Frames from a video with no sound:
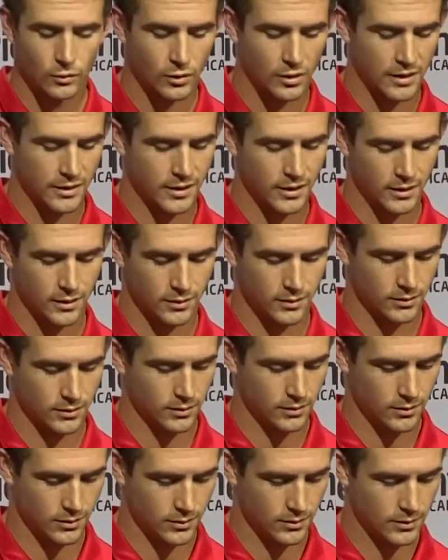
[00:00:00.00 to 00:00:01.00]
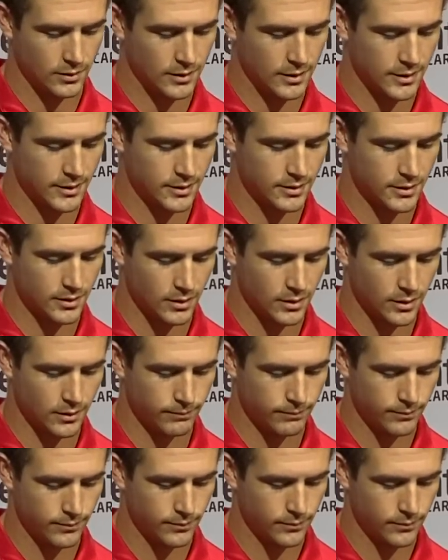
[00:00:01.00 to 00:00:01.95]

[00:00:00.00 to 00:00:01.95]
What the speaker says: Well, I think it's I